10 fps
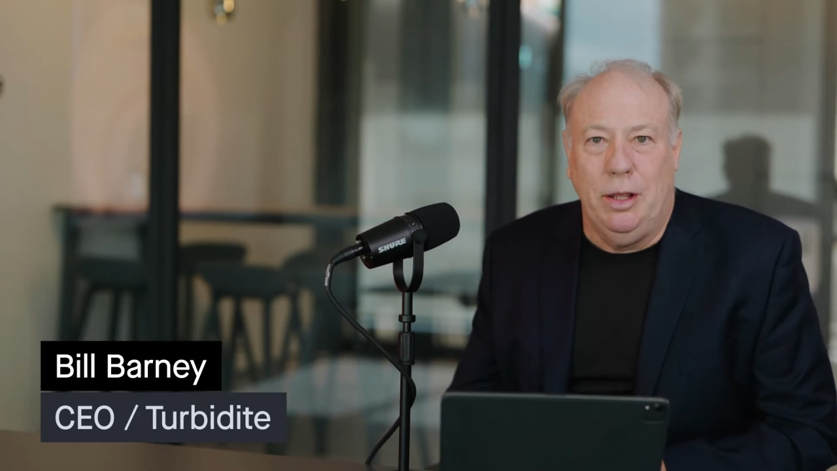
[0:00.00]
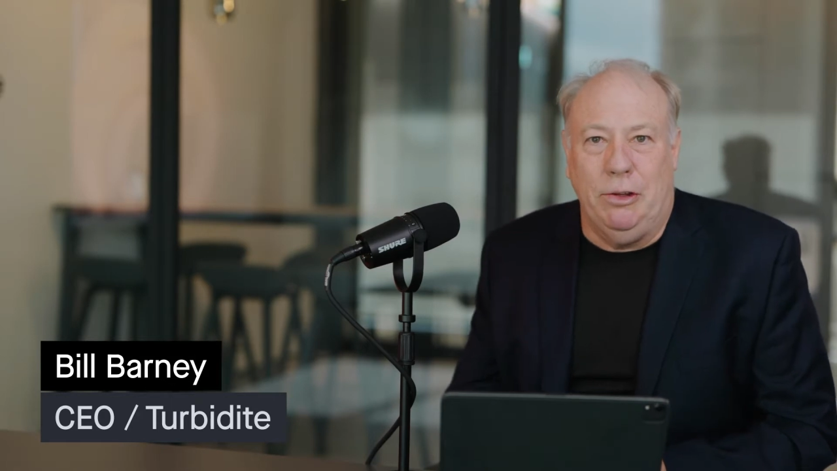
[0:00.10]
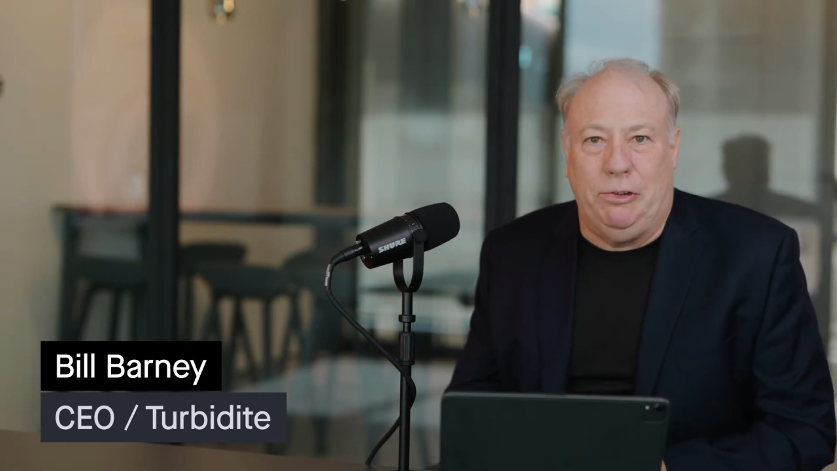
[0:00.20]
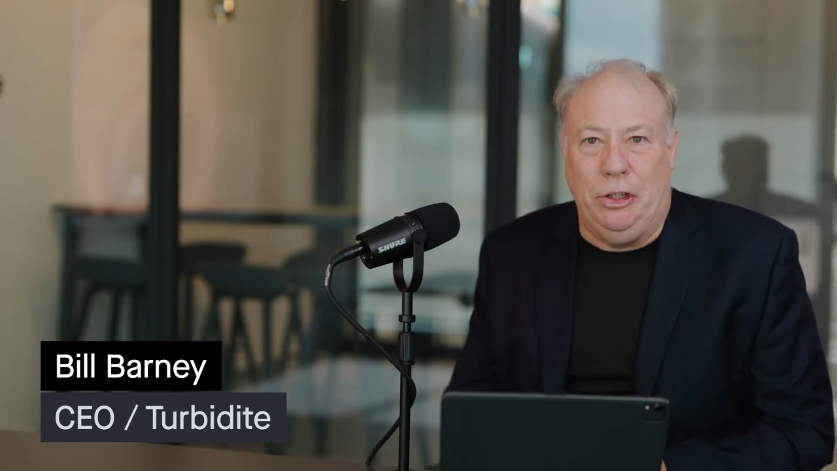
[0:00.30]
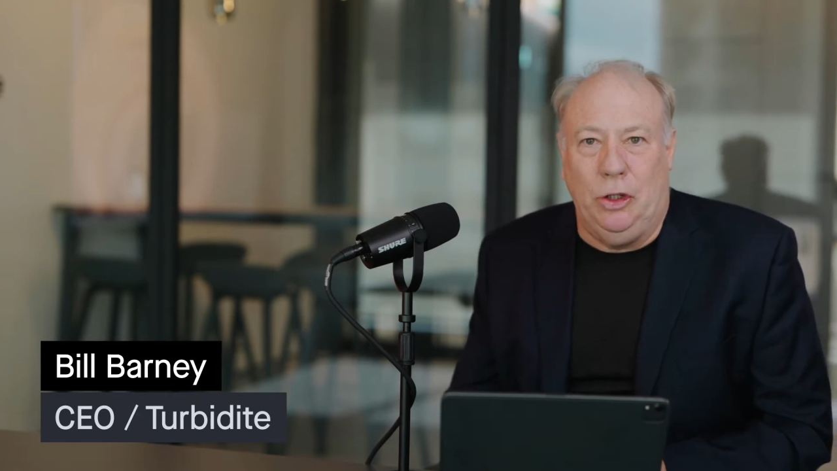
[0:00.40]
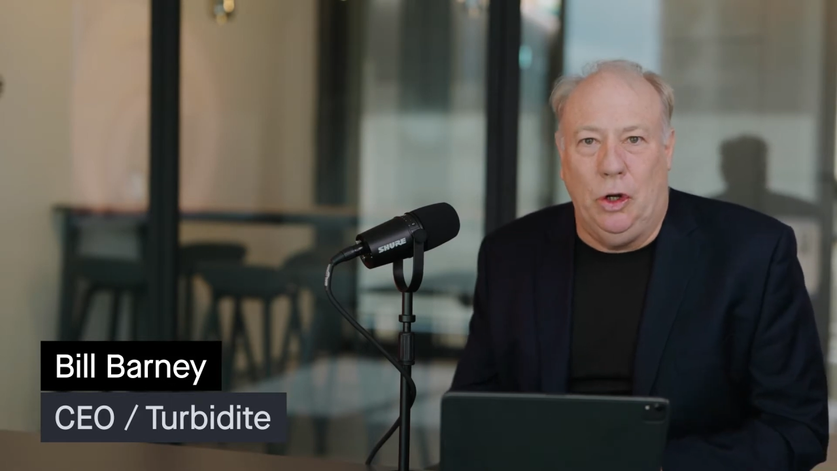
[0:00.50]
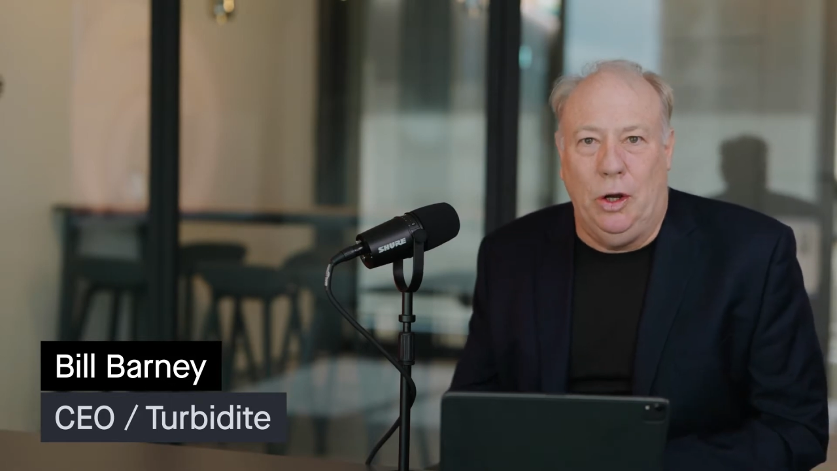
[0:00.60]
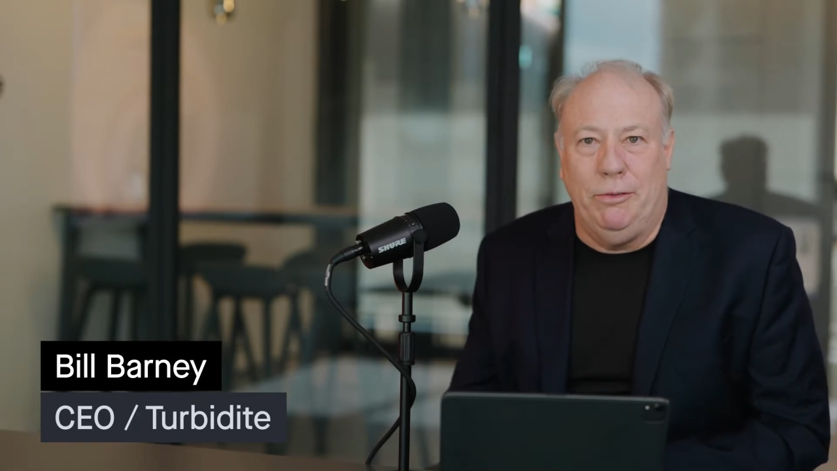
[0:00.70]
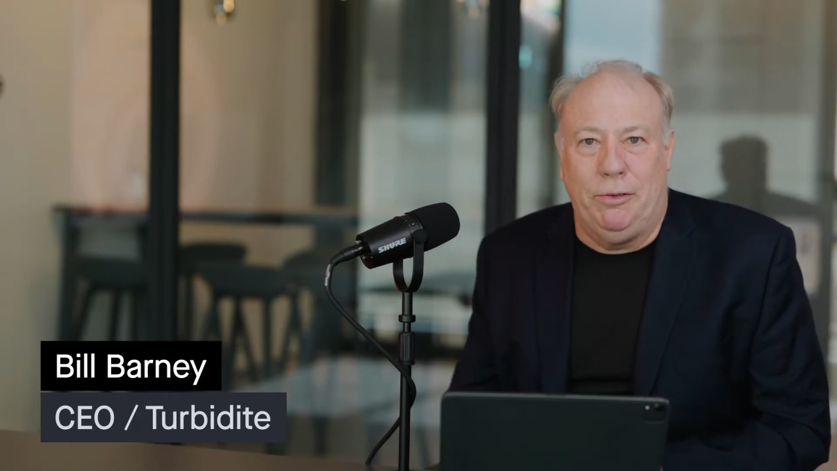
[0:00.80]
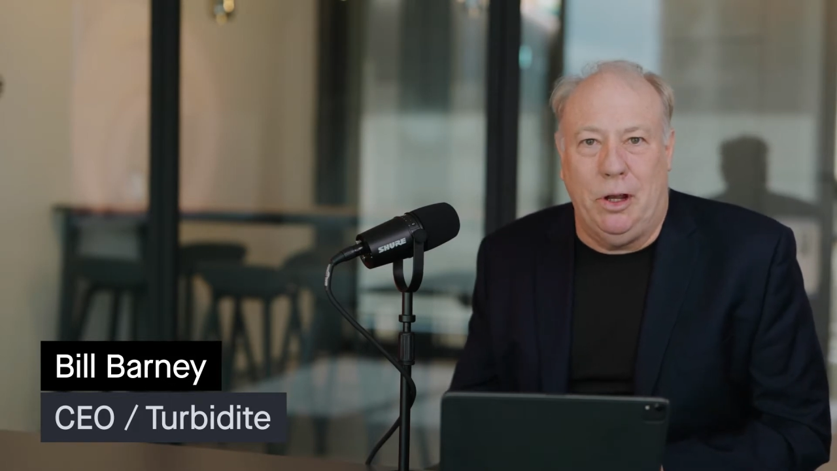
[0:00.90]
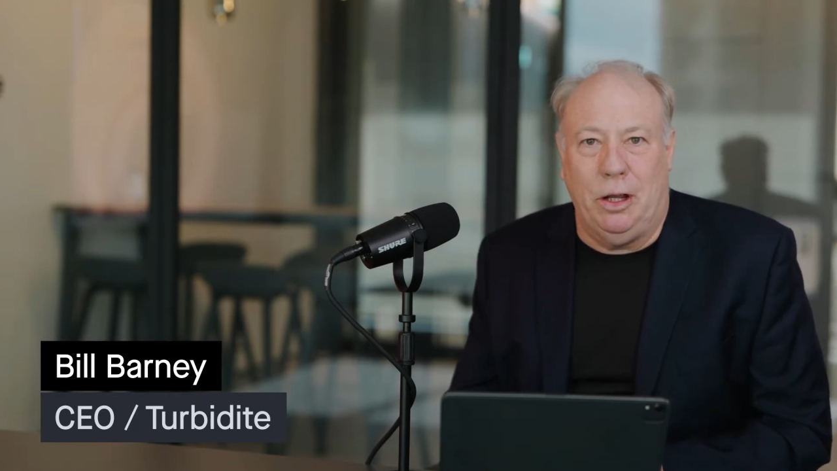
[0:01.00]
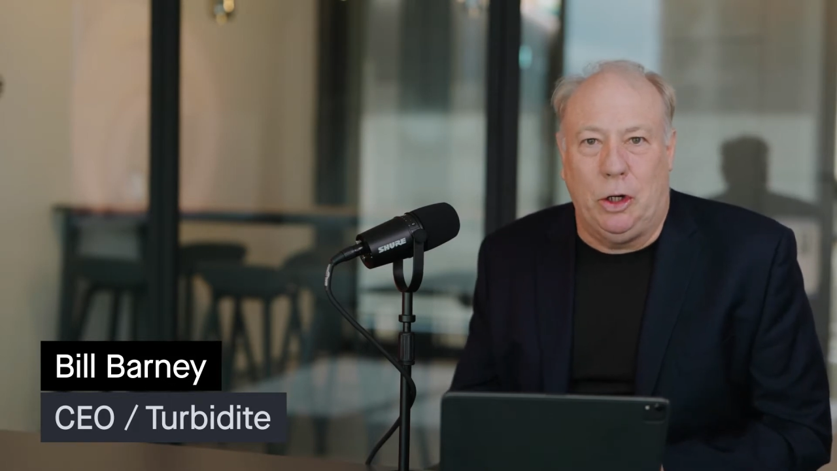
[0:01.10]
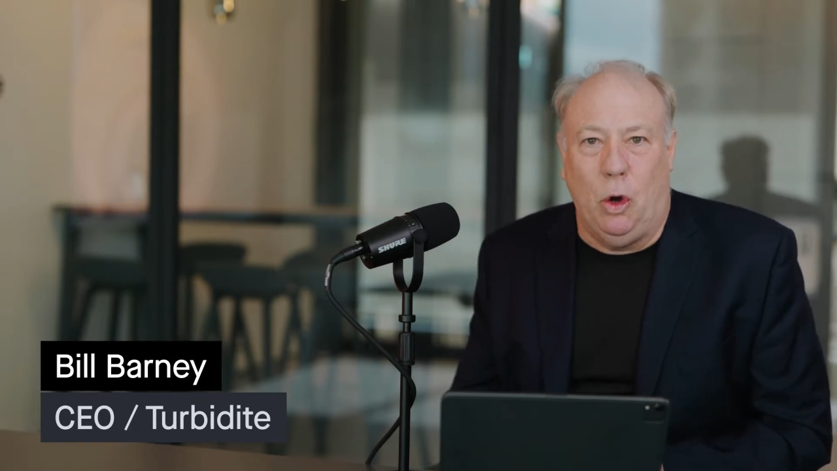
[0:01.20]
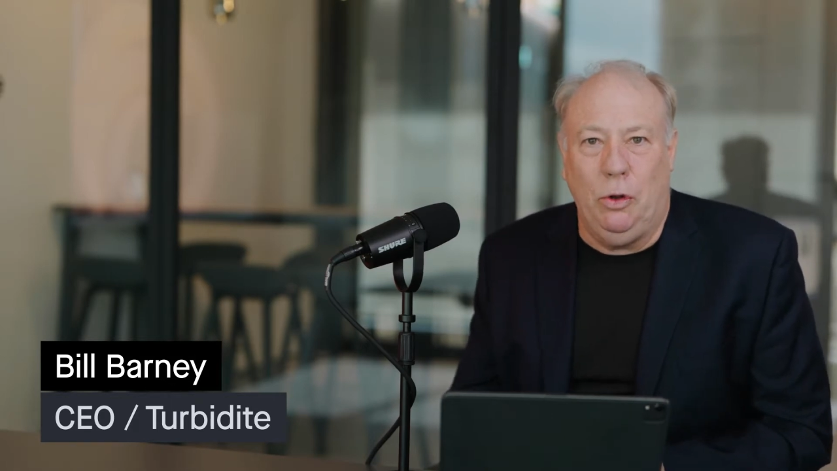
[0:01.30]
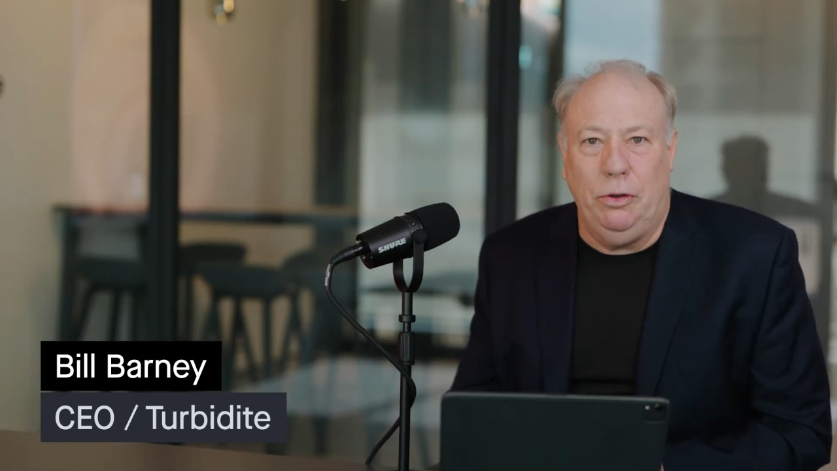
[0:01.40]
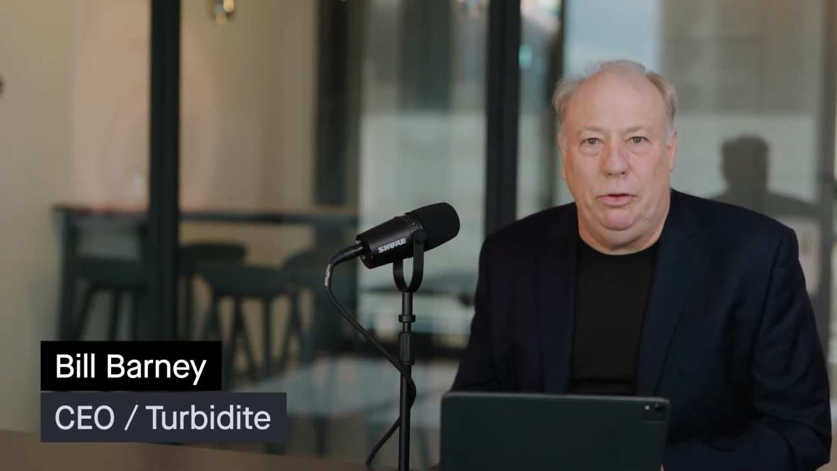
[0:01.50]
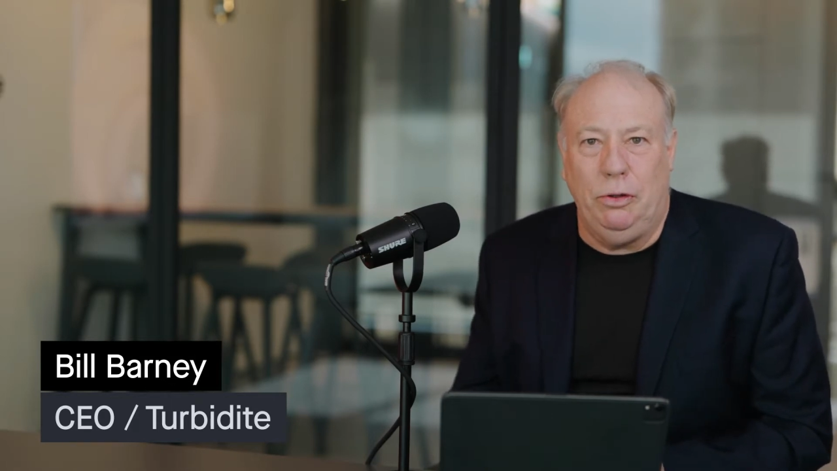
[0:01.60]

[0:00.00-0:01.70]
the CEO of uh, Colt,